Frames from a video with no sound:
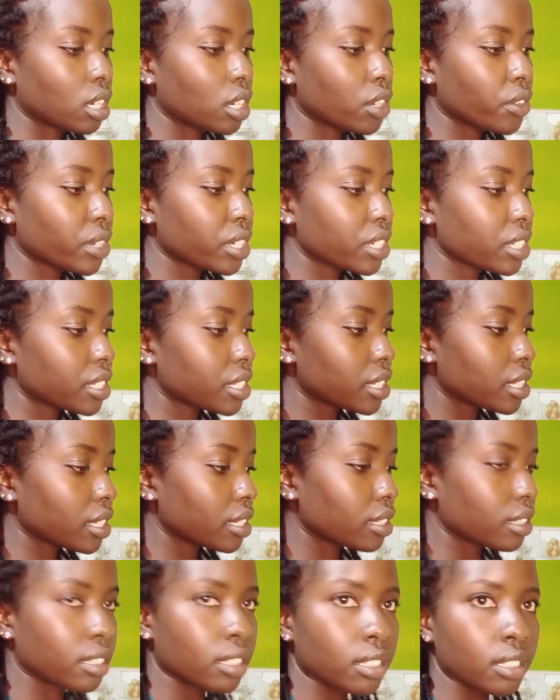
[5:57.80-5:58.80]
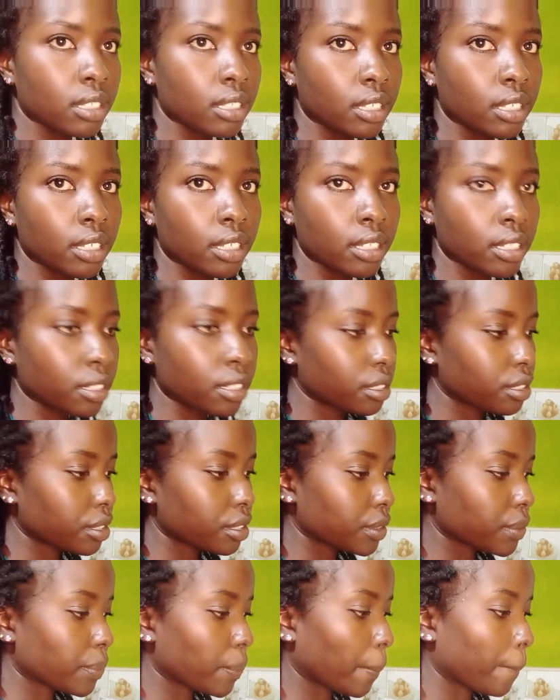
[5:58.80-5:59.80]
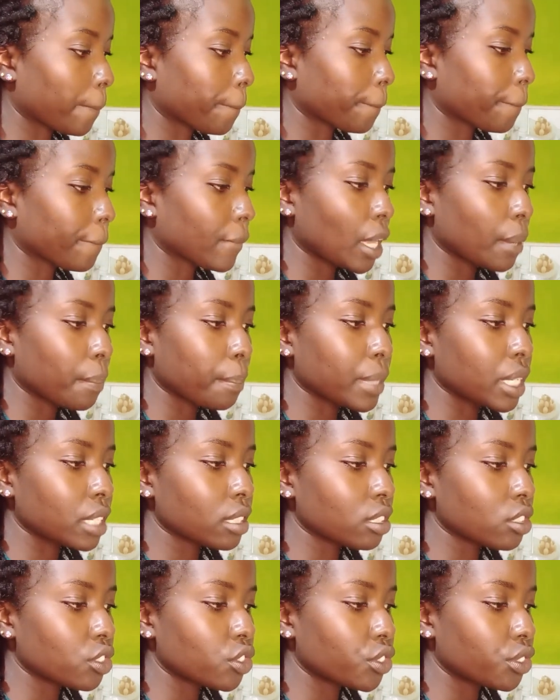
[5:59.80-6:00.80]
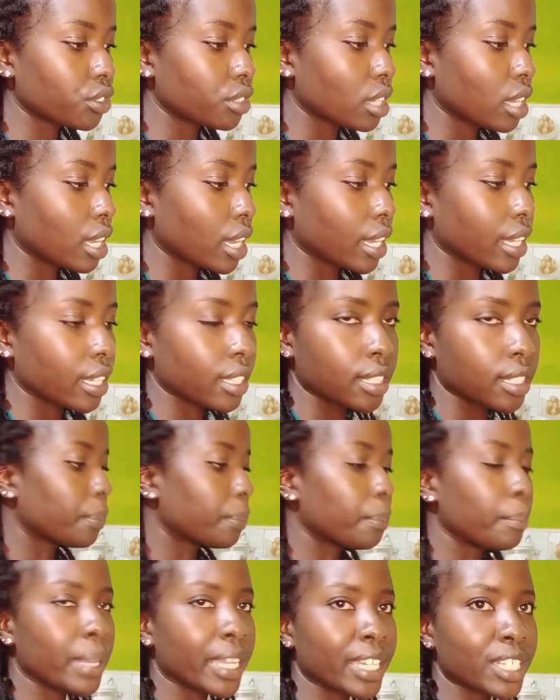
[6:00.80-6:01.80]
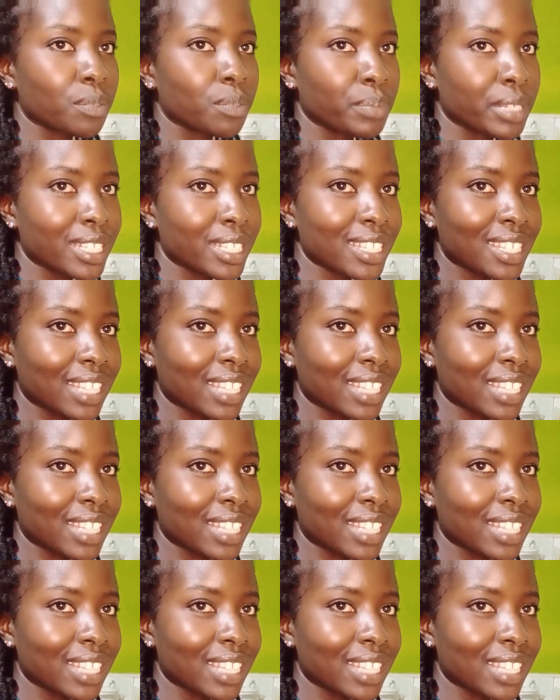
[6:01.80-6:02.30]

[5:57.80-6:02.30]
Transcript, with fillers: green tea. This is mint. It's baked beans